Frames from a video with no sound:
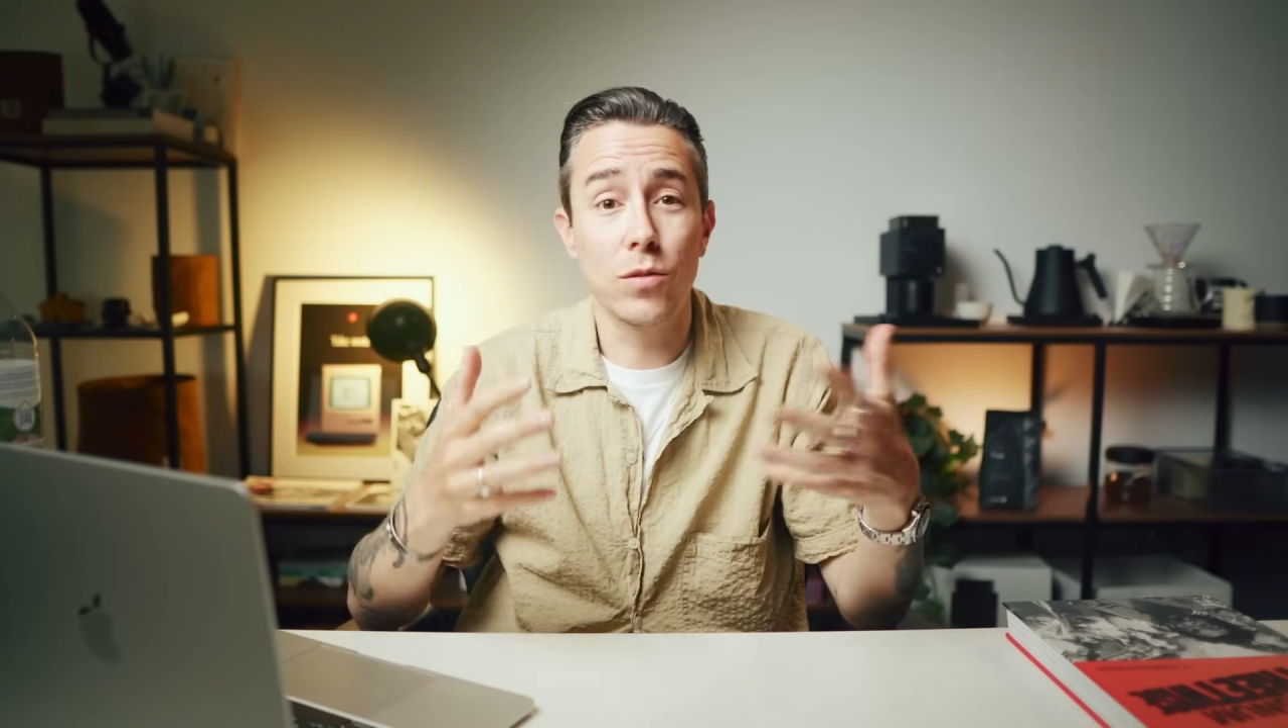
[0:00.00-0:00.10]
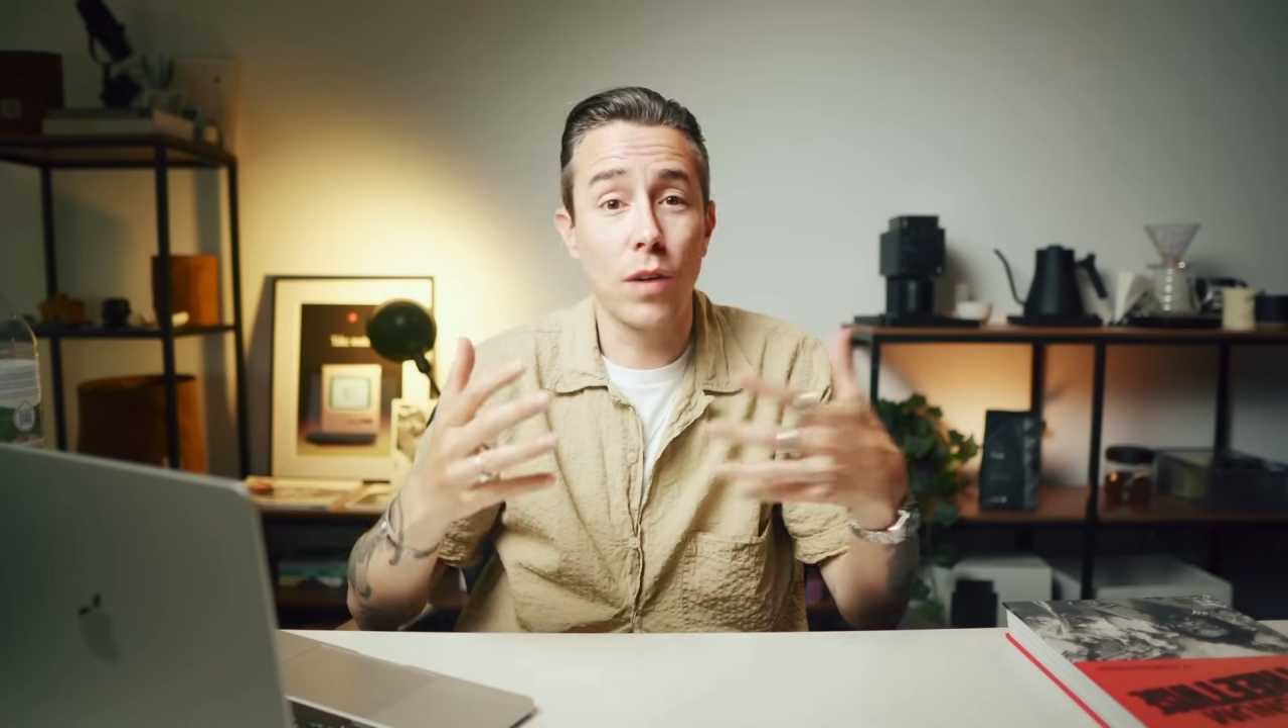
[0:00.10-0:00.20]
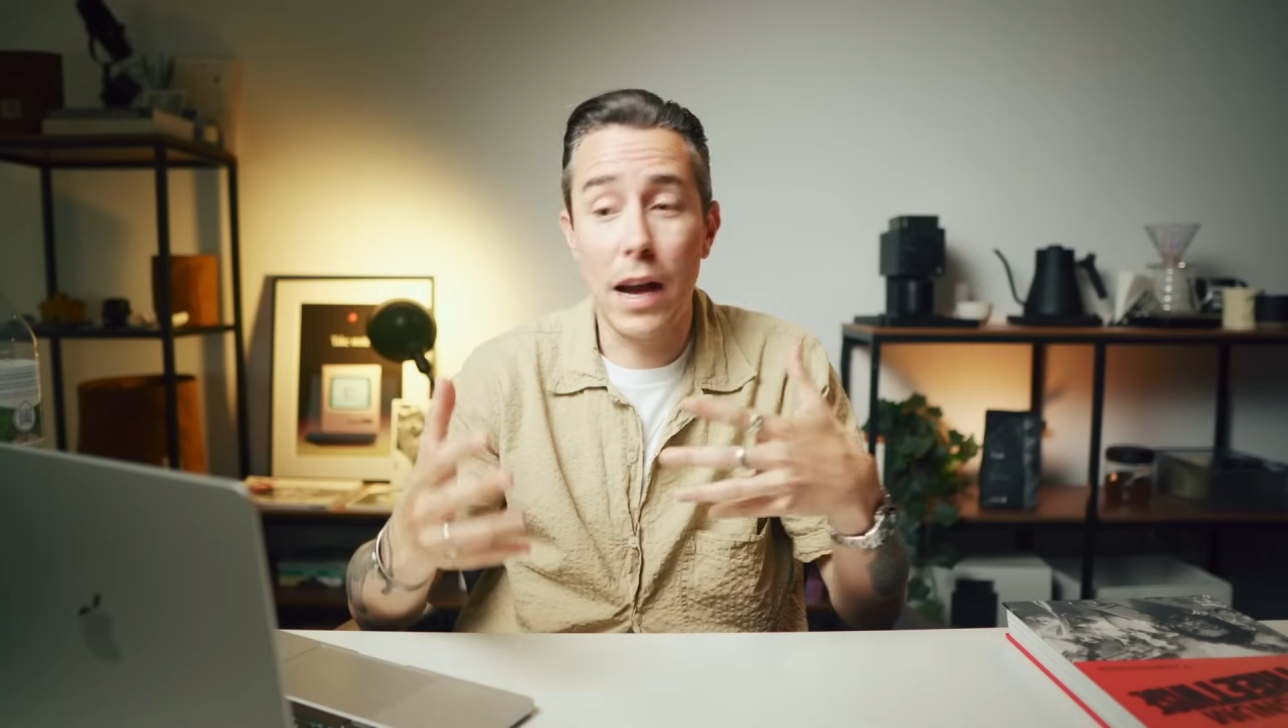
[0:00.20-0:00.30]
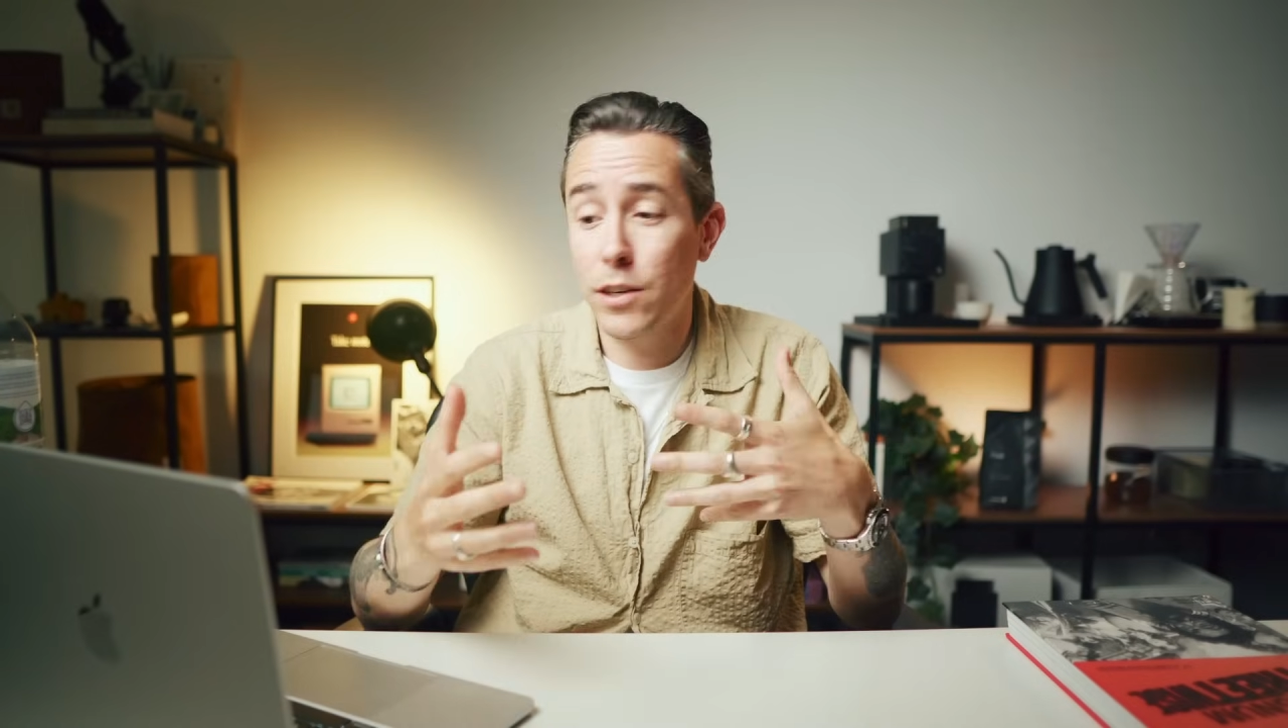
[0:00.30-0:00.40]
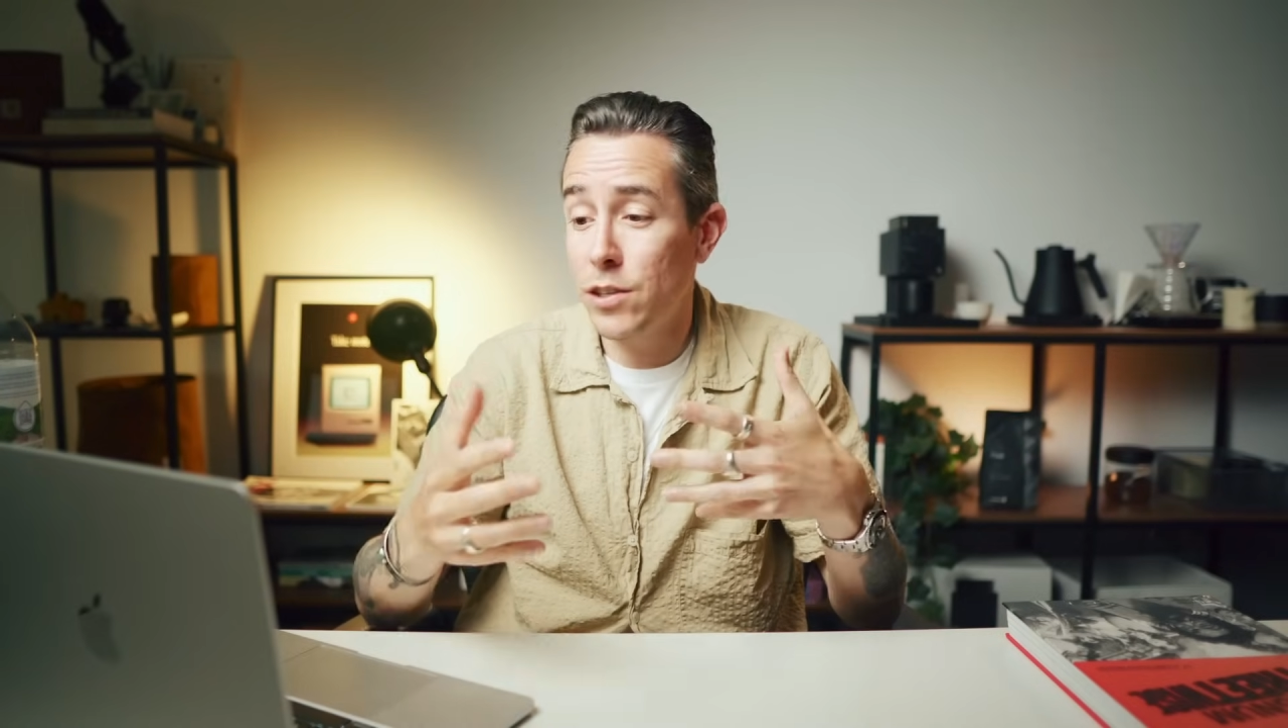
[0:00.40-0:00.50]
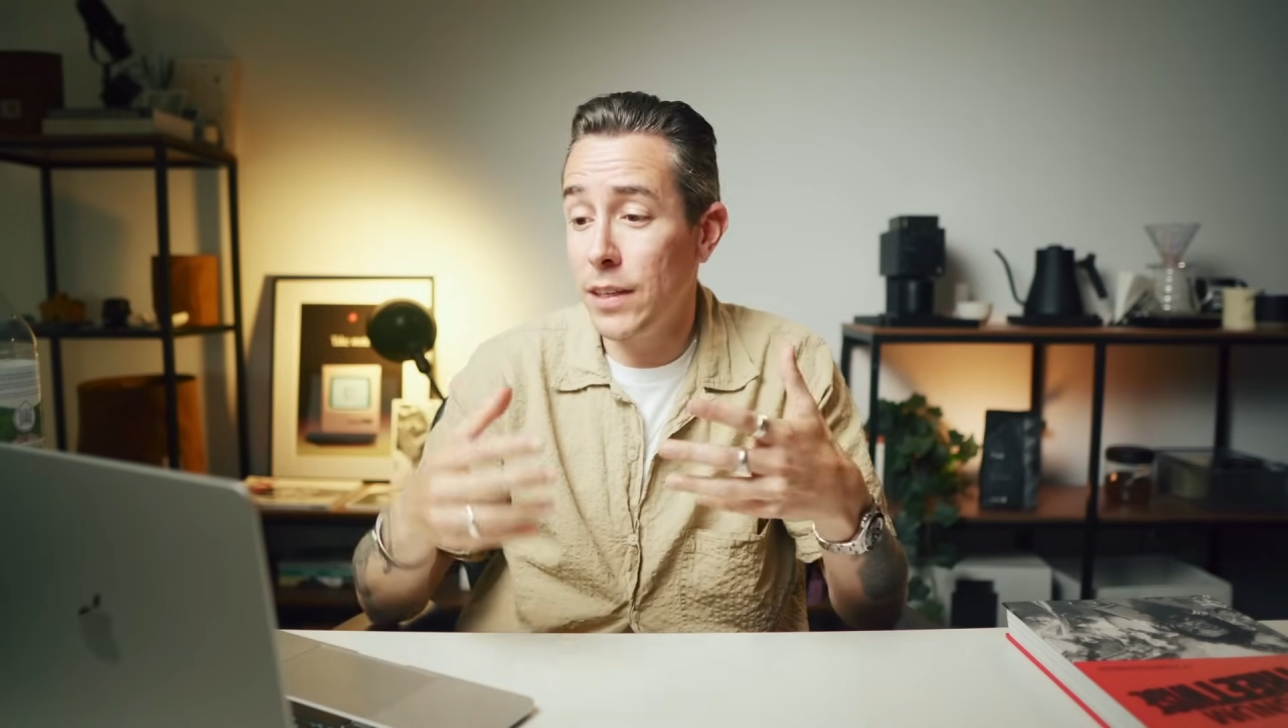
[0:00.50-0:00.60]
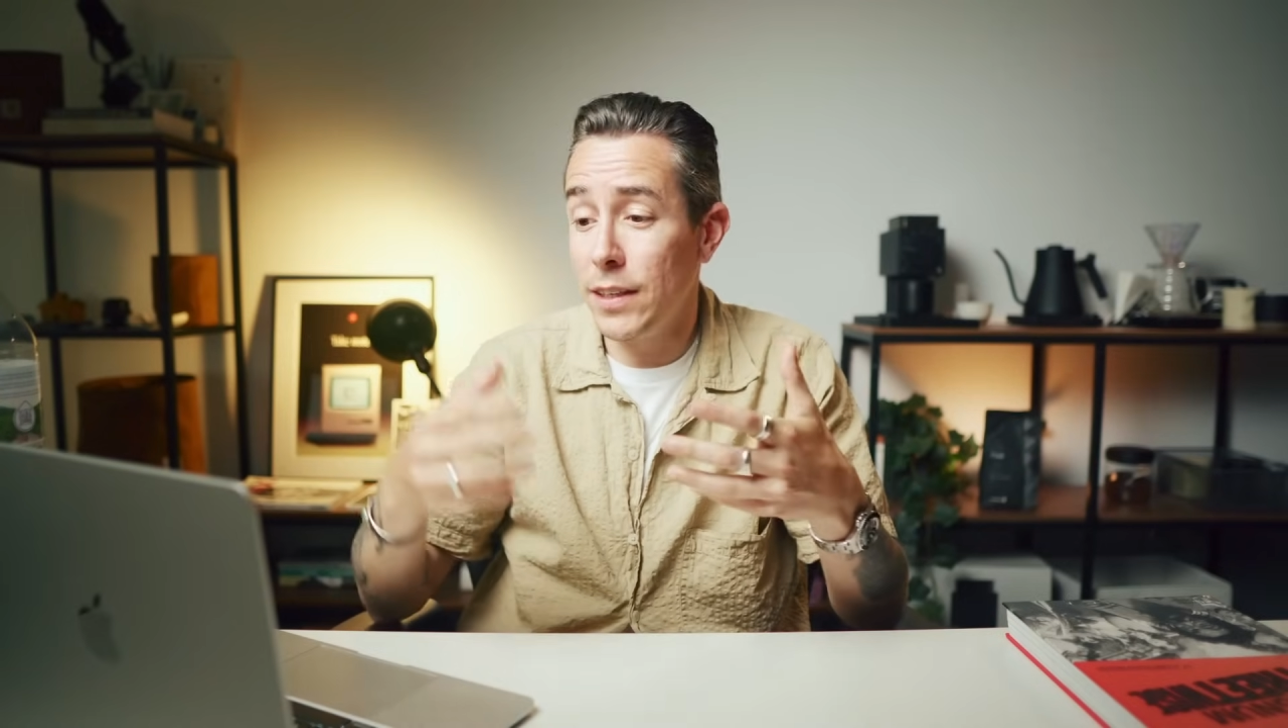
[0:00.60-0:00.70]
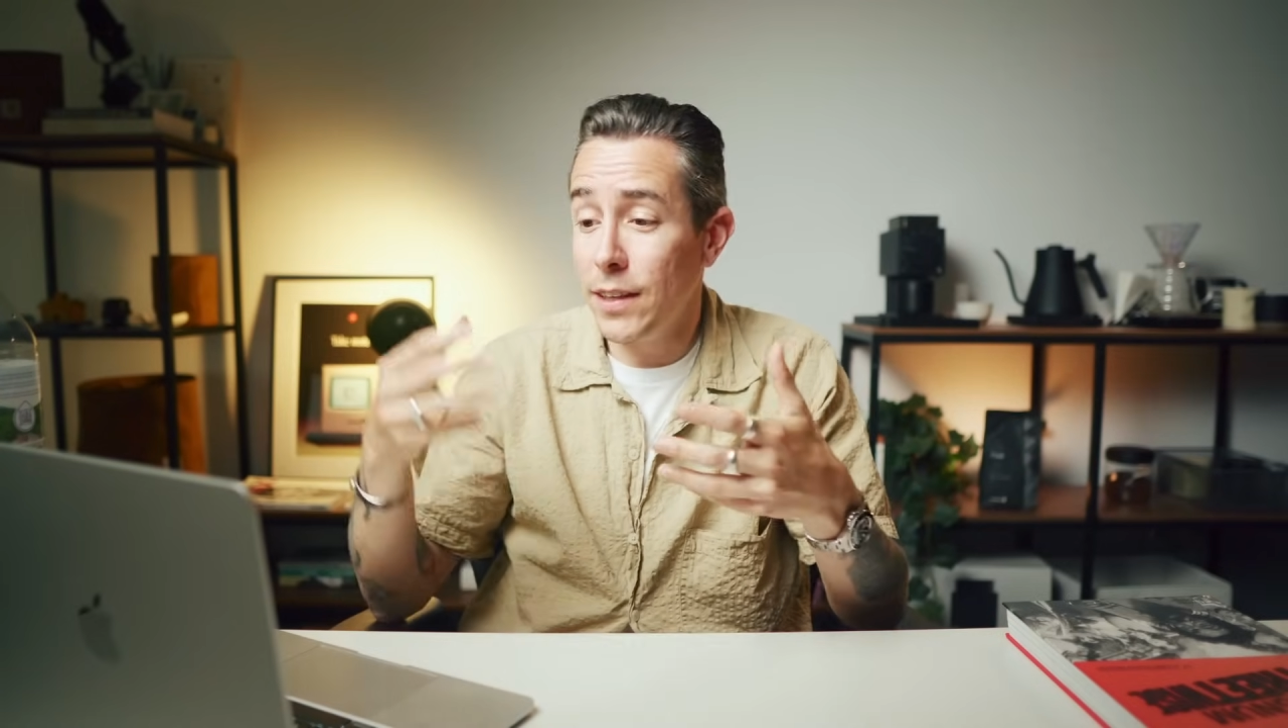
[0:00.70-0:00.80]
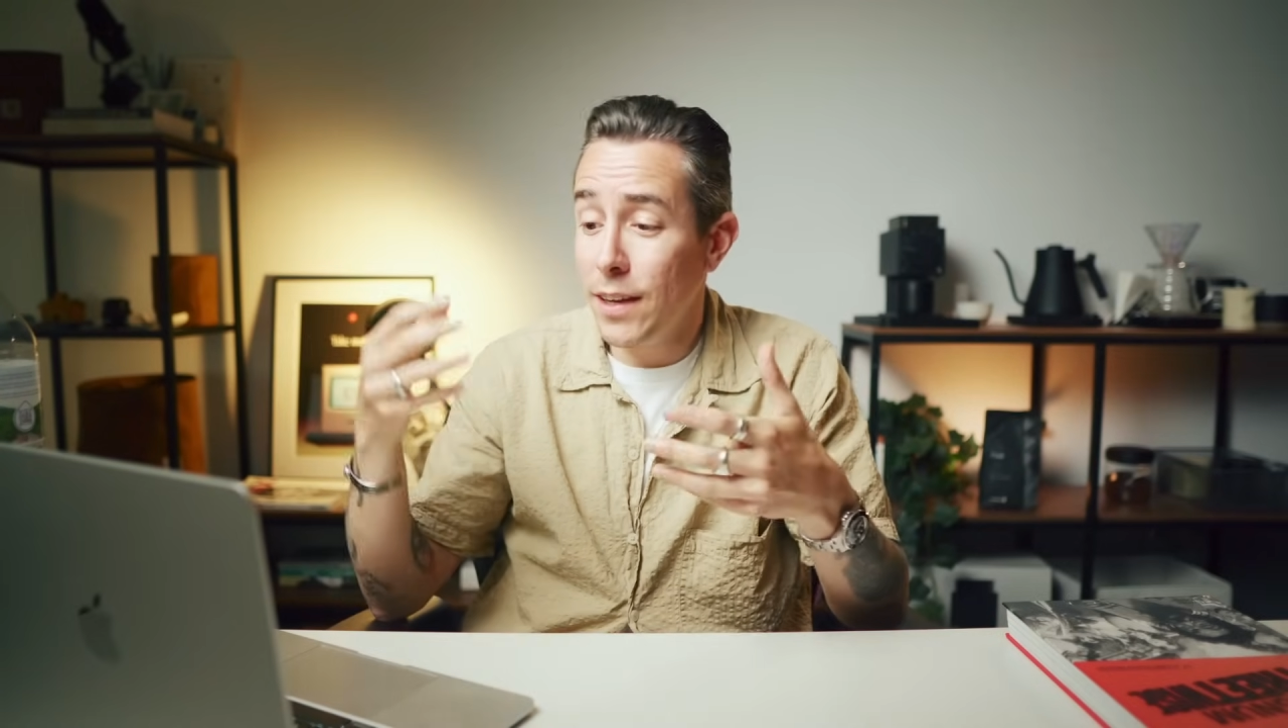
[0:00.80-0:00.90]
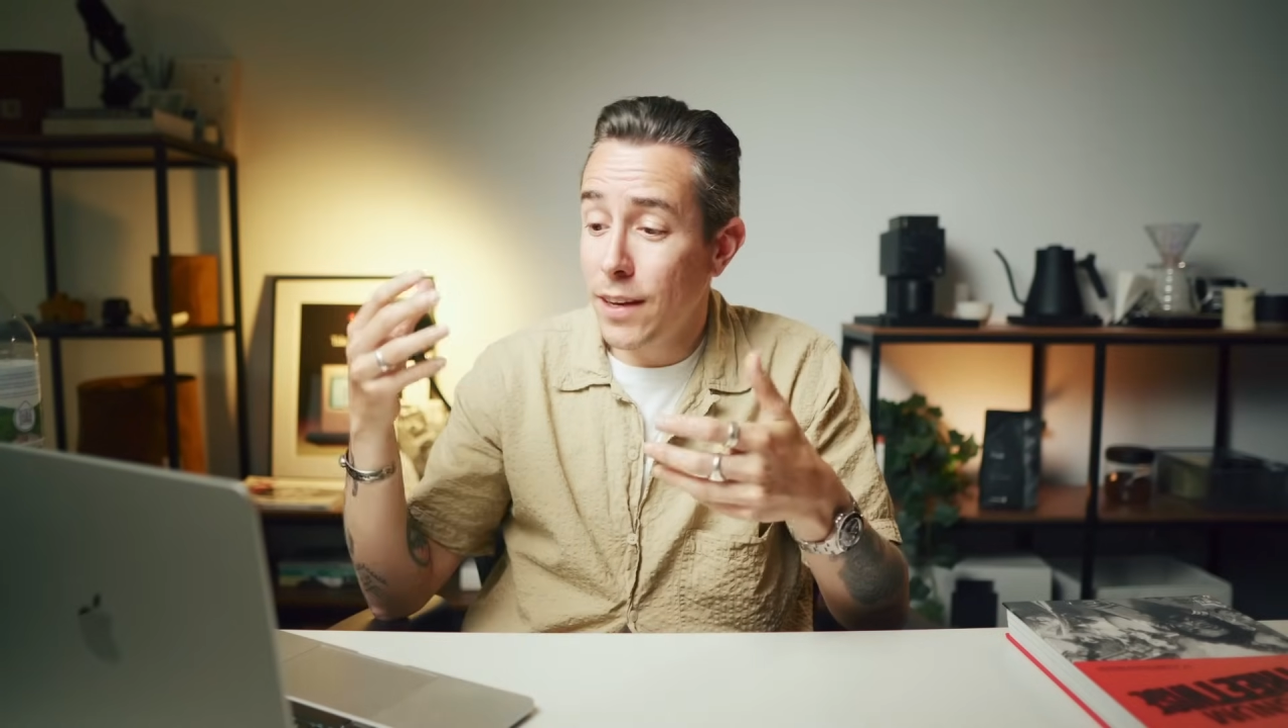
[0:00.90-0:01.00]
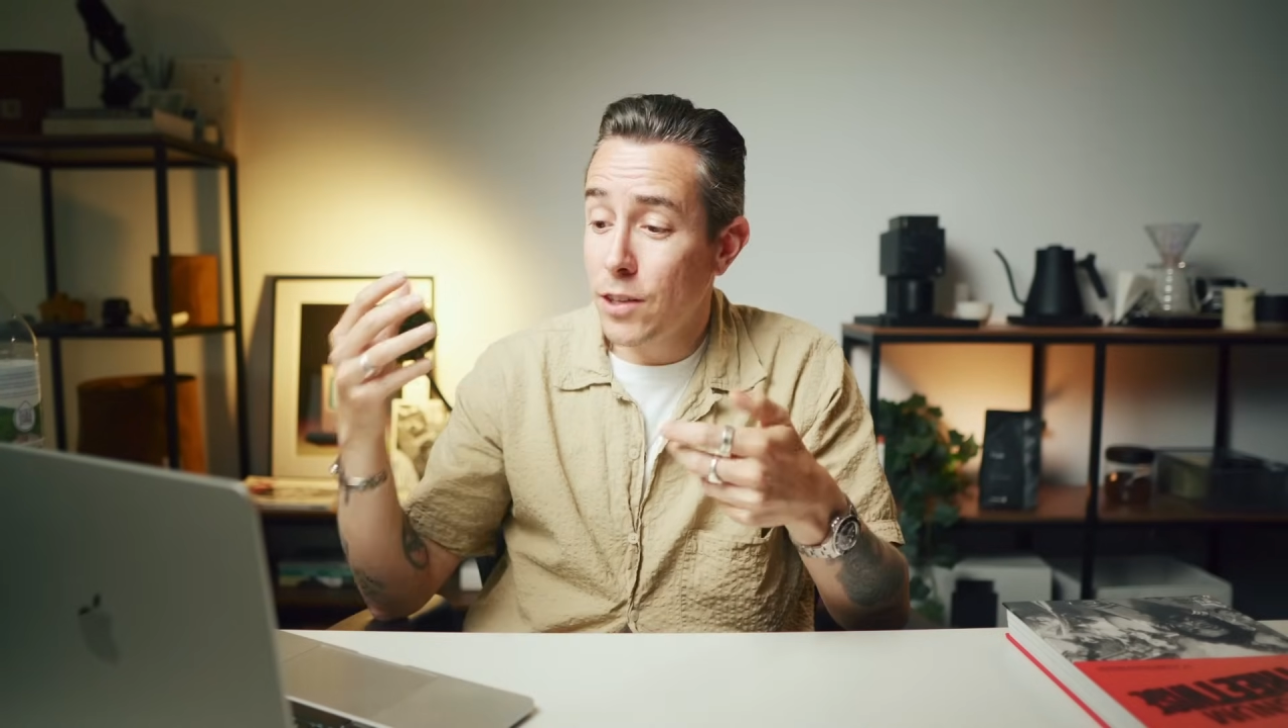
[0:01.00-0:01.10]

to actually